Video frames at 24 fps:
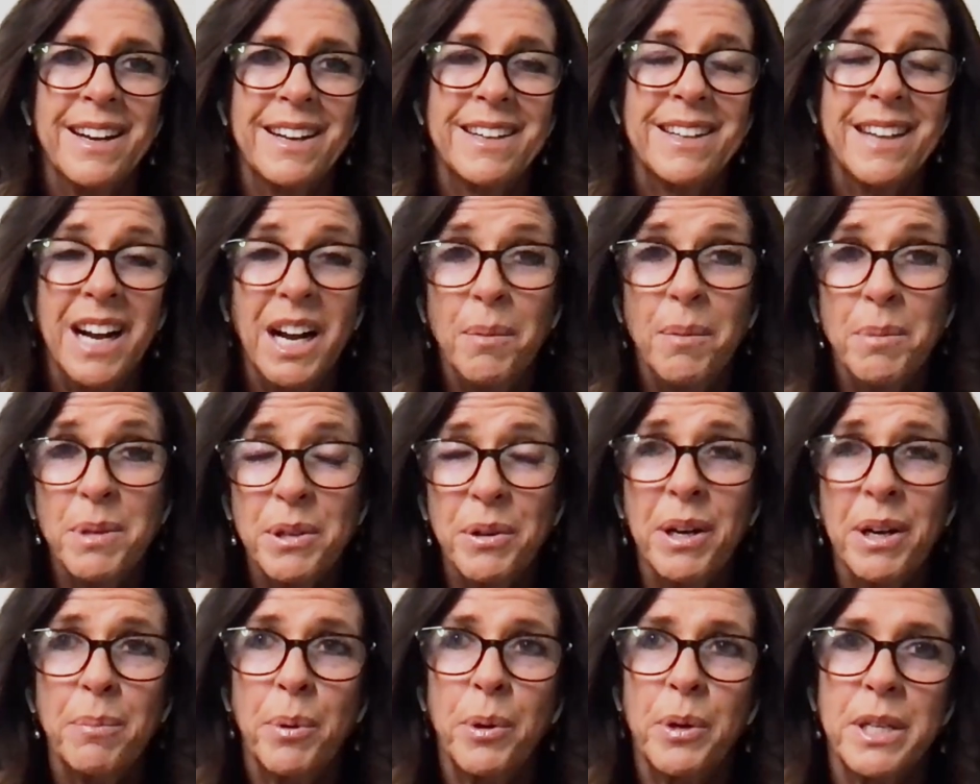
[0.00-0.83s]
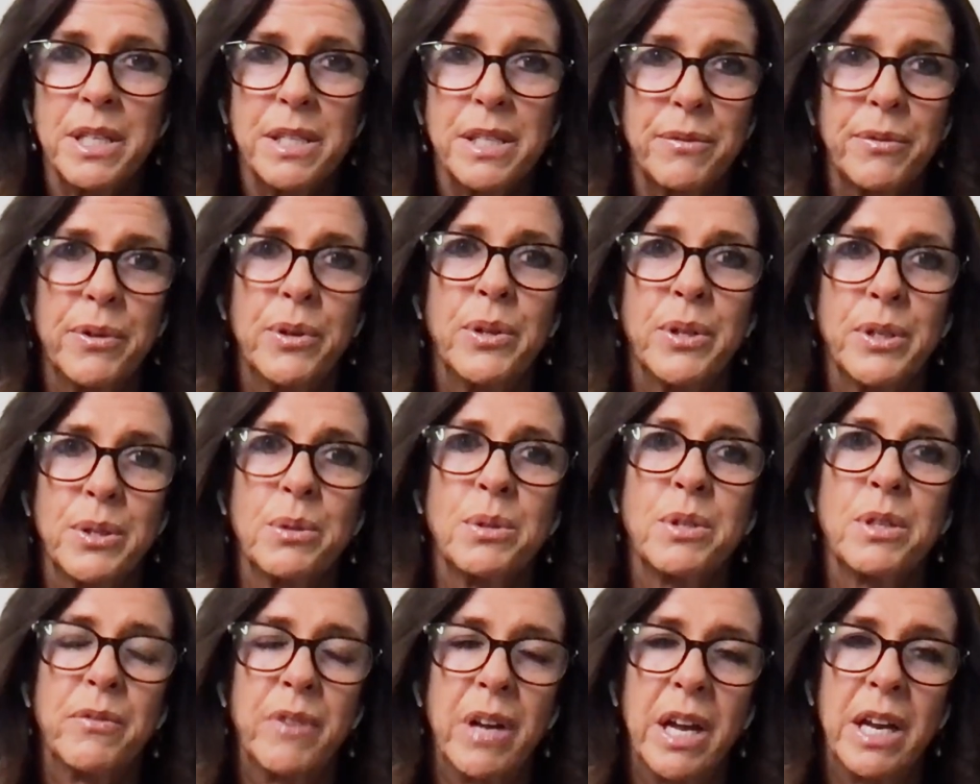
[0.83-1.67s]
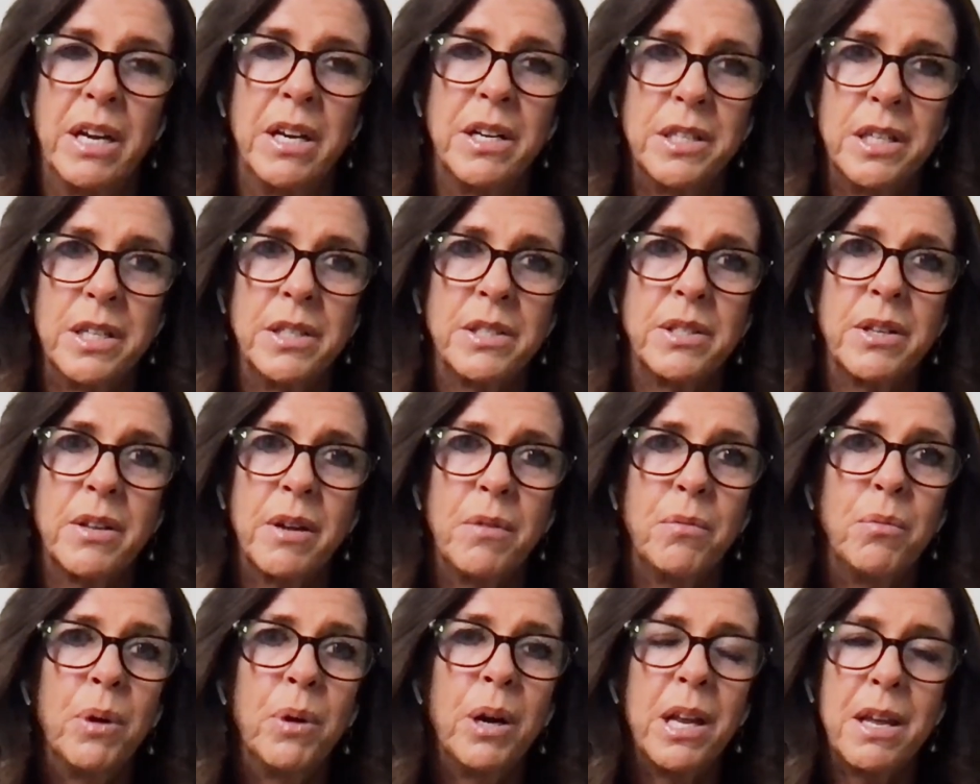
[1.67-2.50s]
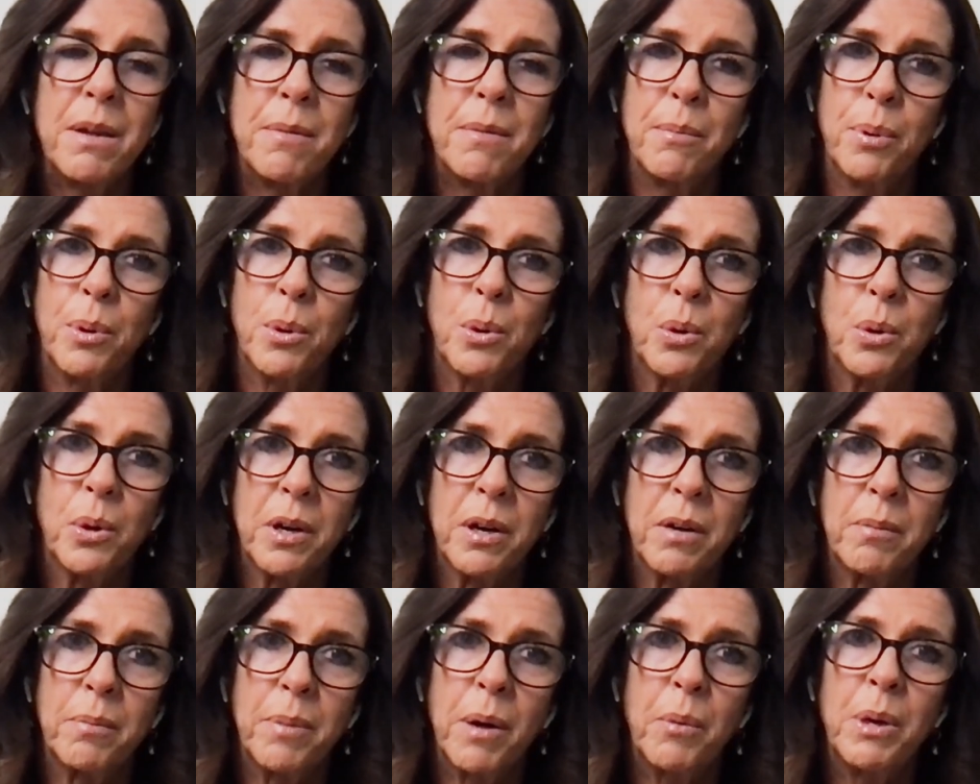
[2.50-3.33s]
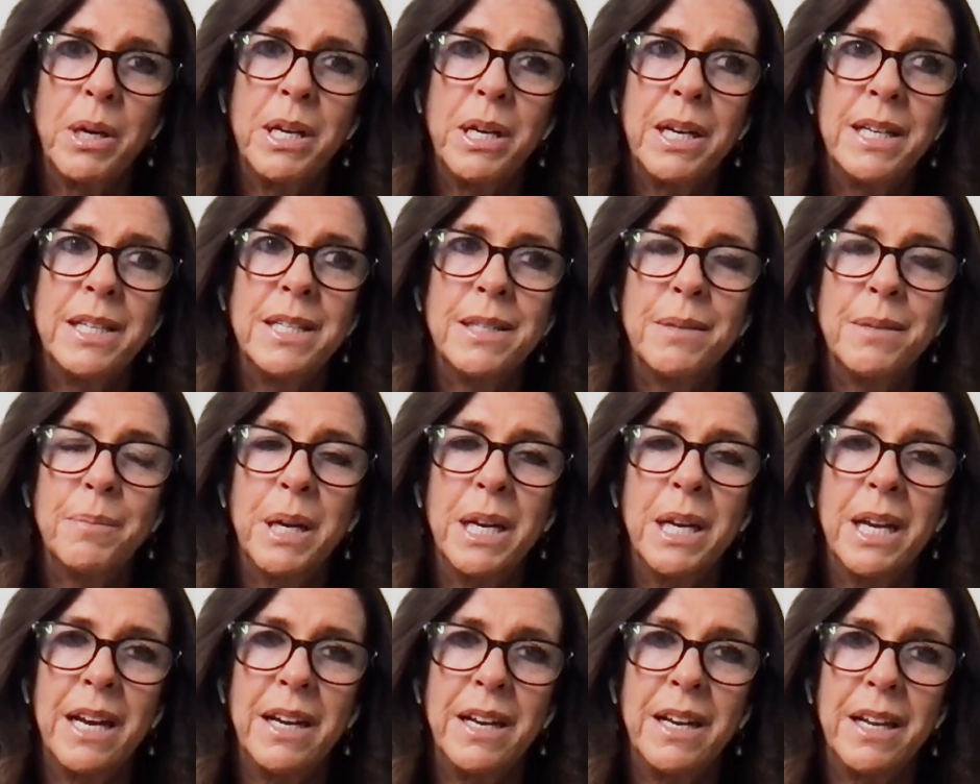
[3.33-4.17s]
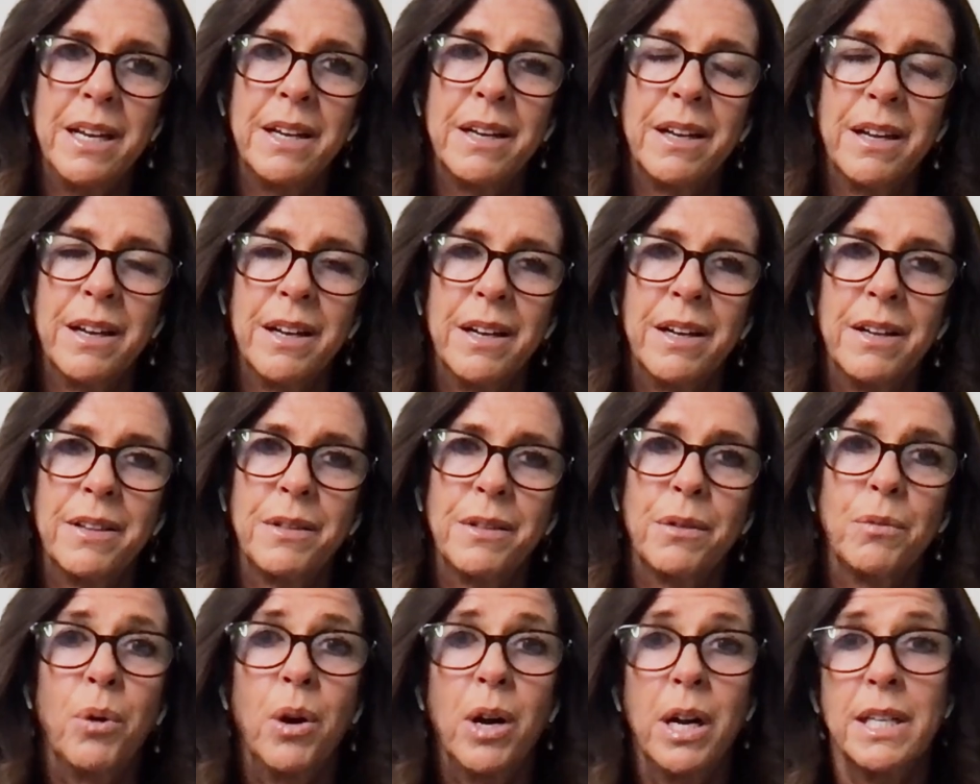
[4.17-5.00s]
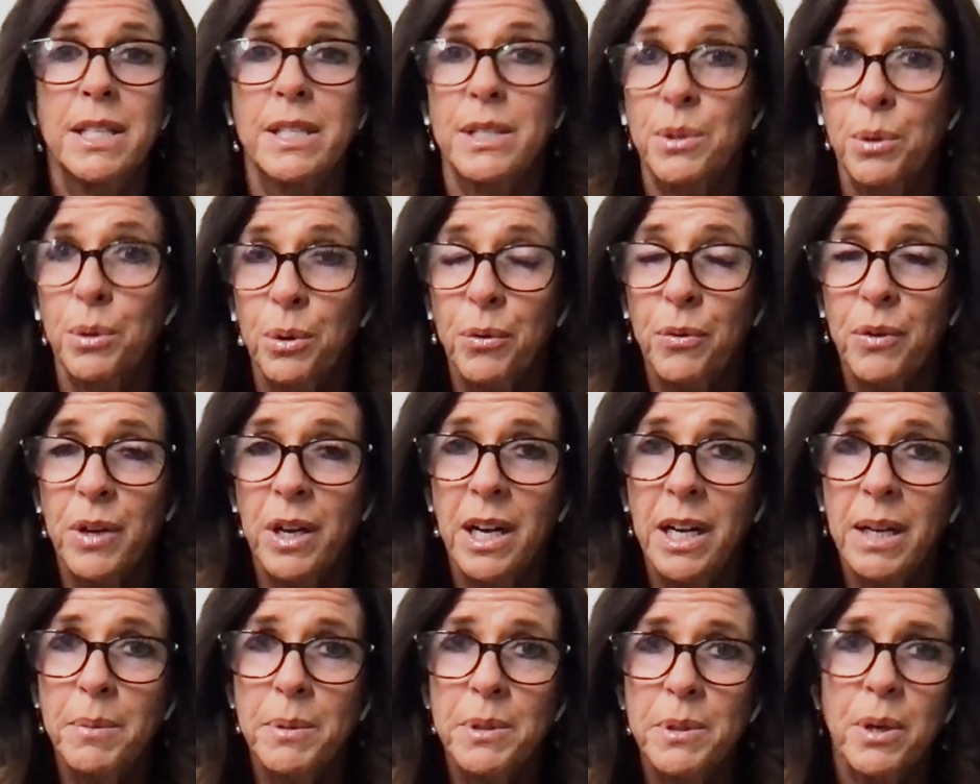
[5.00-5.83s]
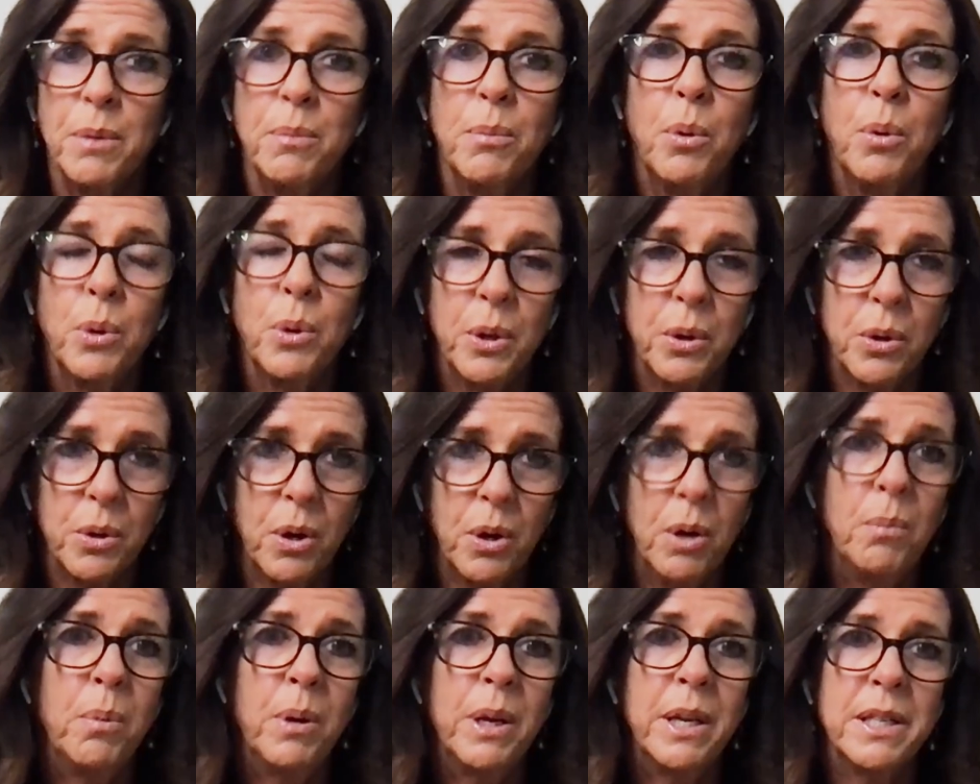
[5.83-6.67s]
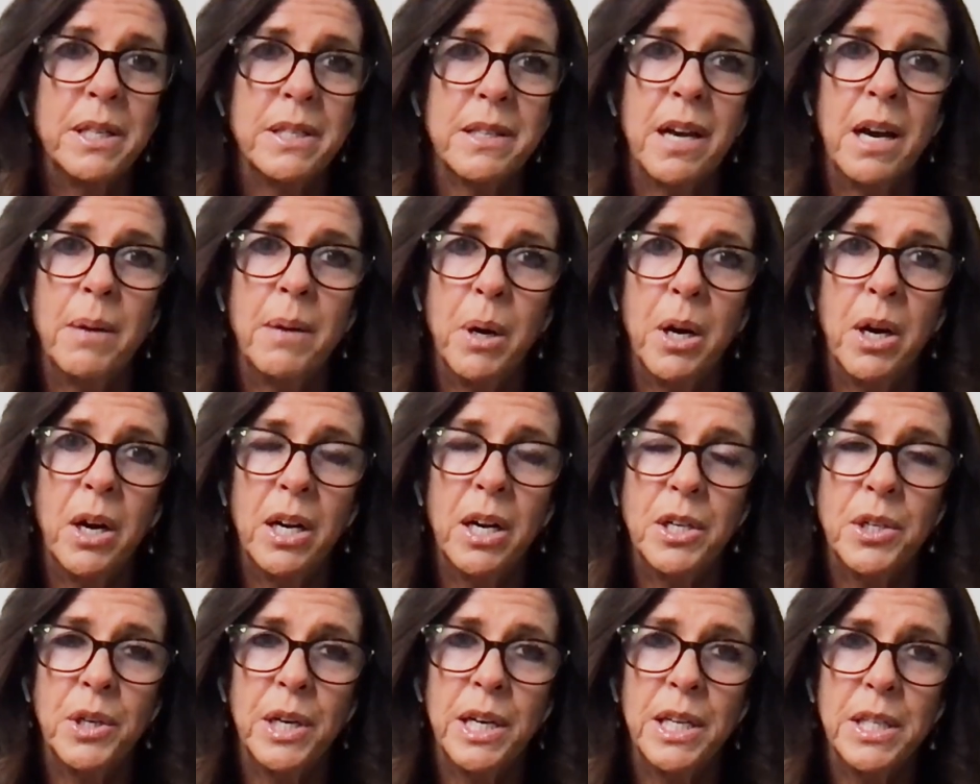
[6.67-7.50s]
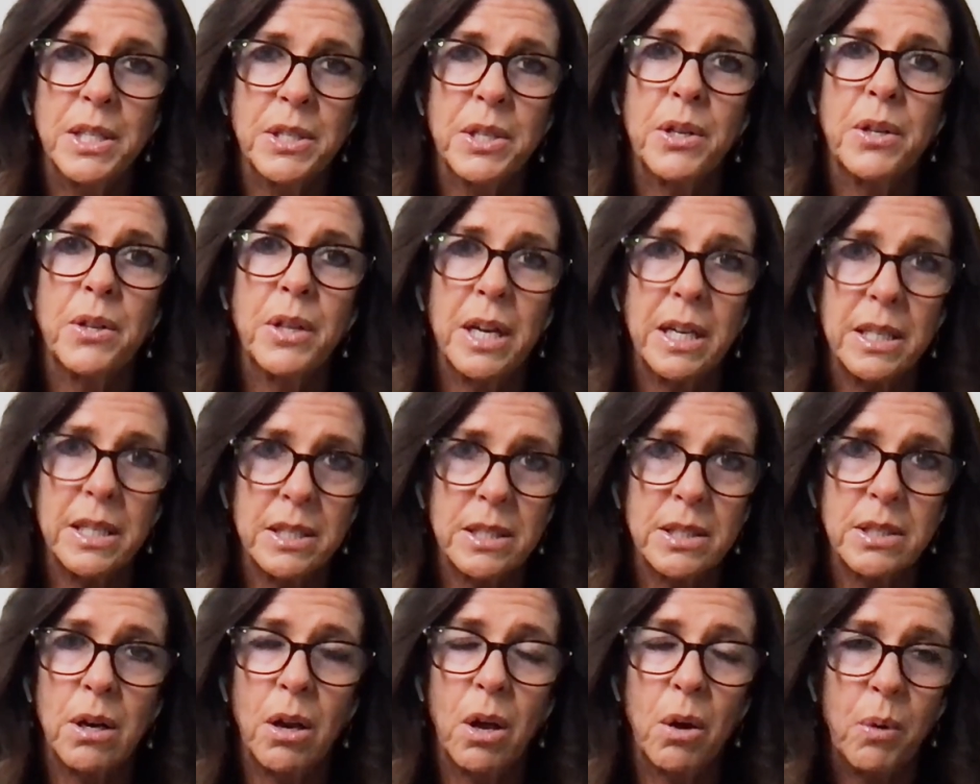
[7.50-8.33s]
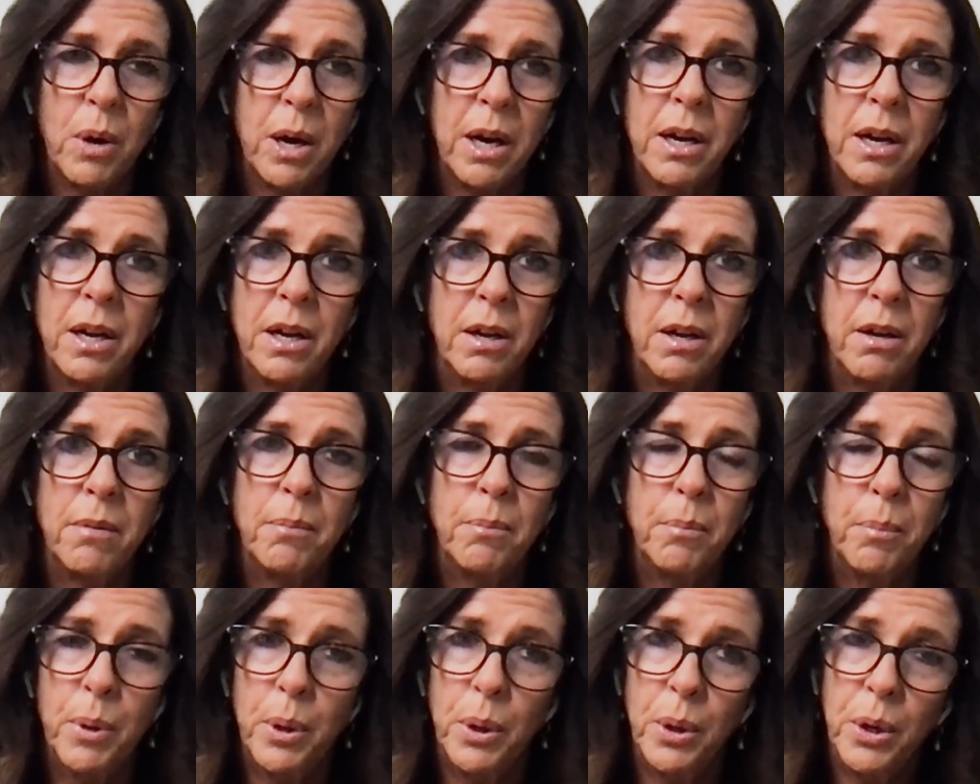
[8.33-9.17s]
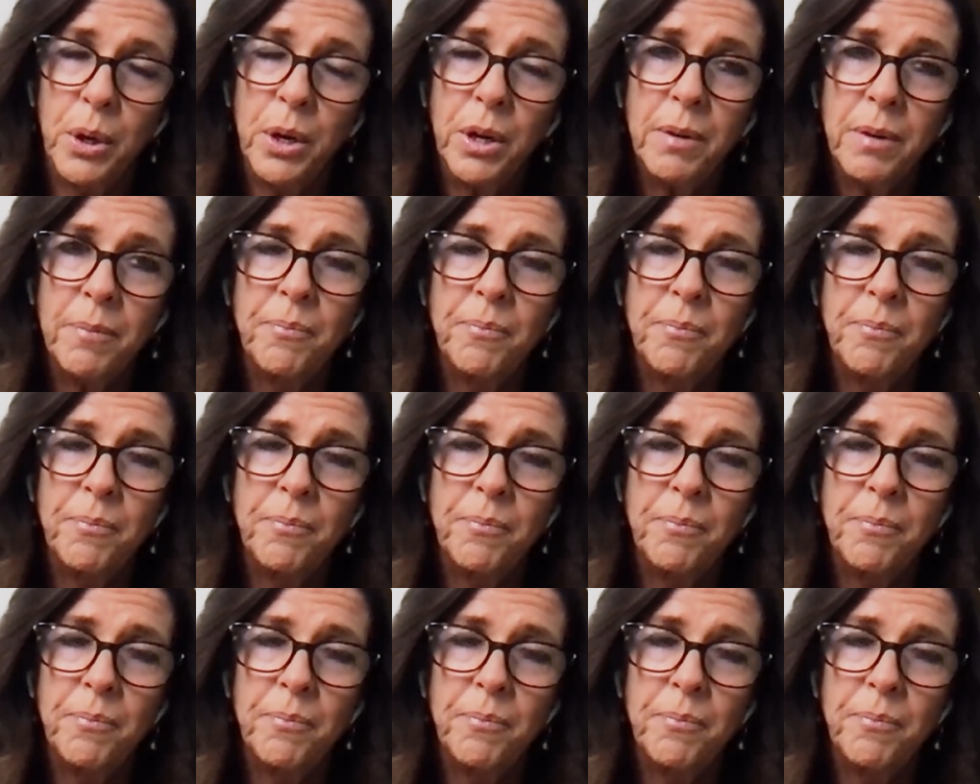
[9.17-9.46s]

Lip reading: Carbs are our body's first source of energy, so they're really important, but we need to be eating the right sort of carbs, so more your complex carbohydrates that are that slower burn.